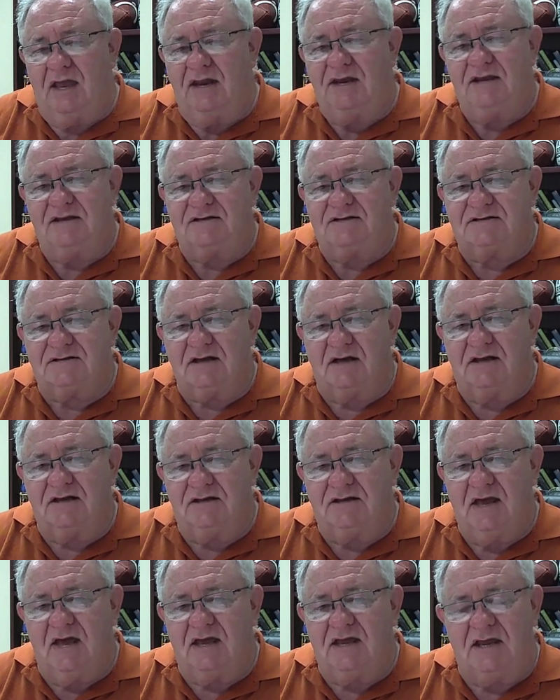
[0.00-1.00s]
any
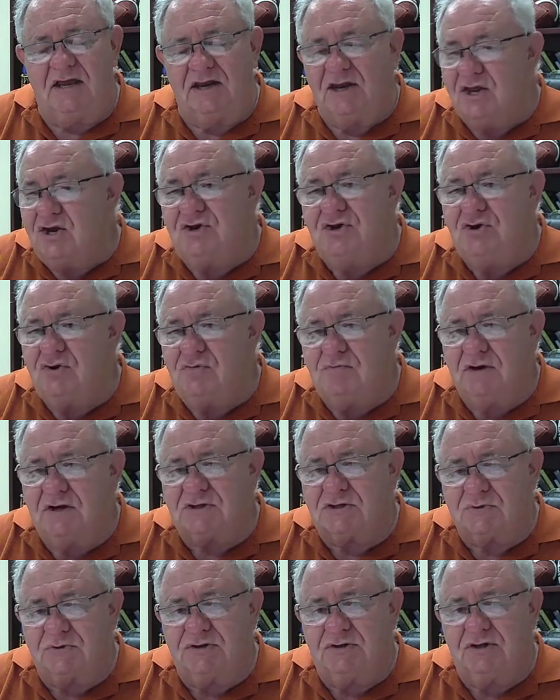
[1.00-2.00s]
sunday he didn't do
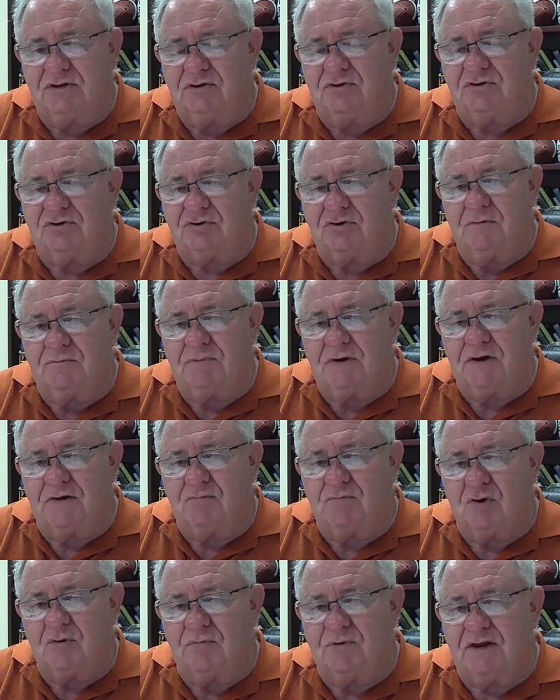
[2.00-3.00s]
much with the youth group
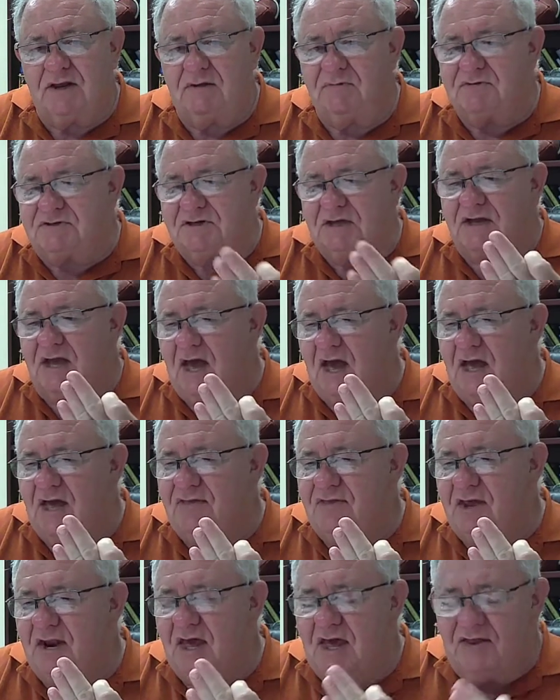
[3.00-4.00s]
anymore but he was the
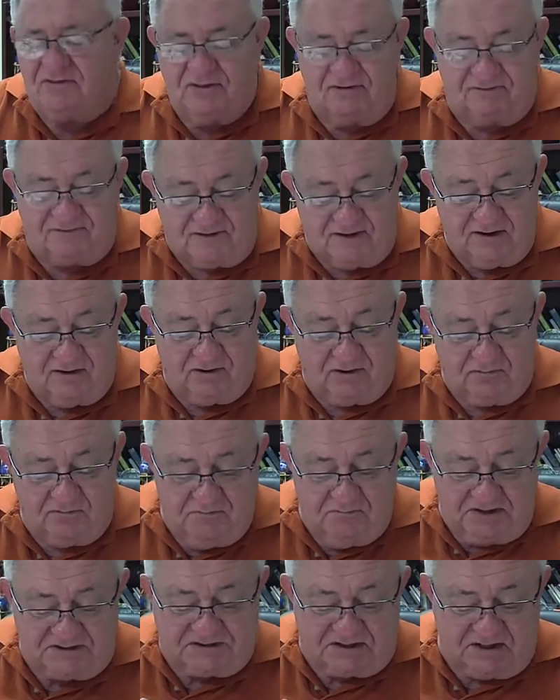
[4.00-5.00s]
guy that had the
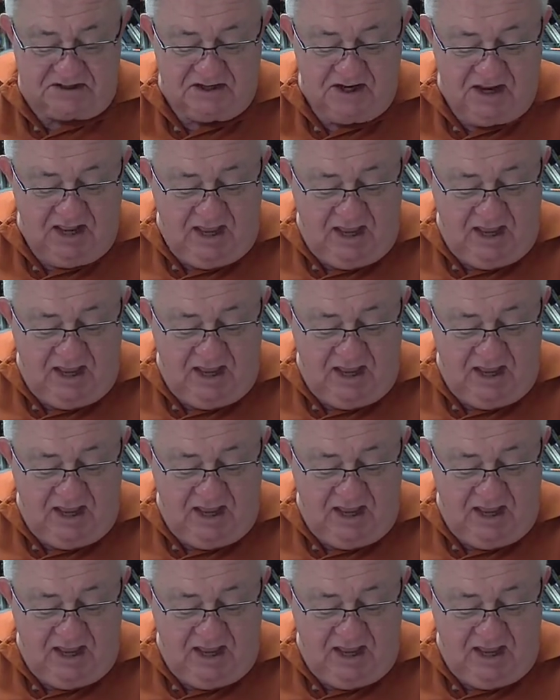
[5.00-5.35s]
finger missing